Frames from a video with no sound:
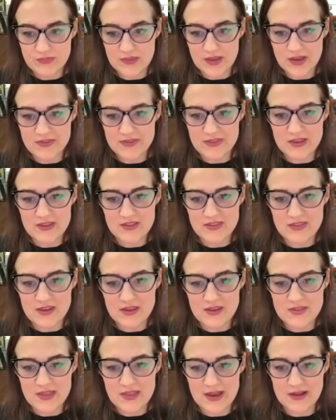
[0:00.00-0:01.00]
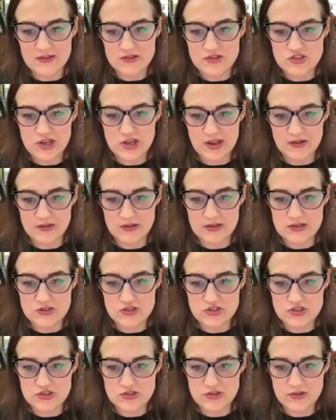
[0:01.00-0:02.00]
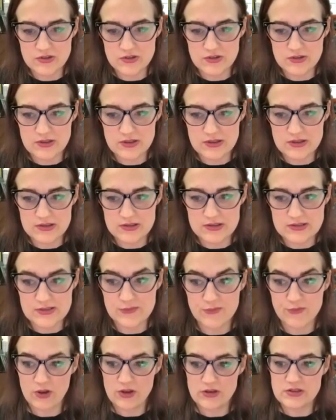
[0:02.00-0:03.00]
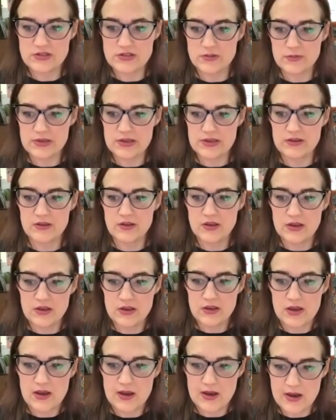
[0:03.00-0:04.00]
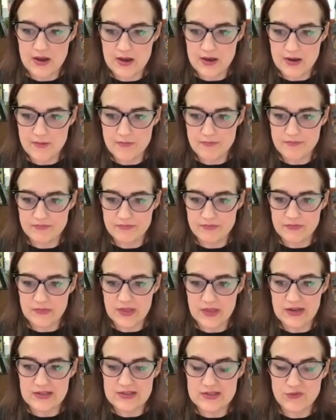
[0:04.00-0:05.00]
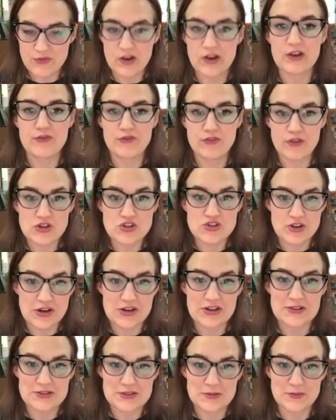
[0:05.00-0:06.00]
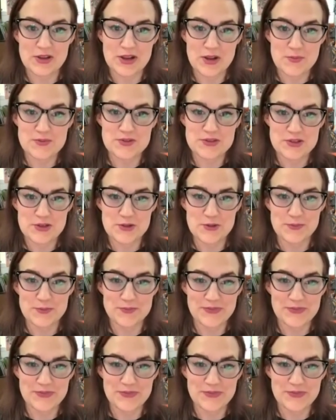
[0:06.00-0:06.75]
I think that that challenge is fun to me. Um, and it's very frustrating sometimes too.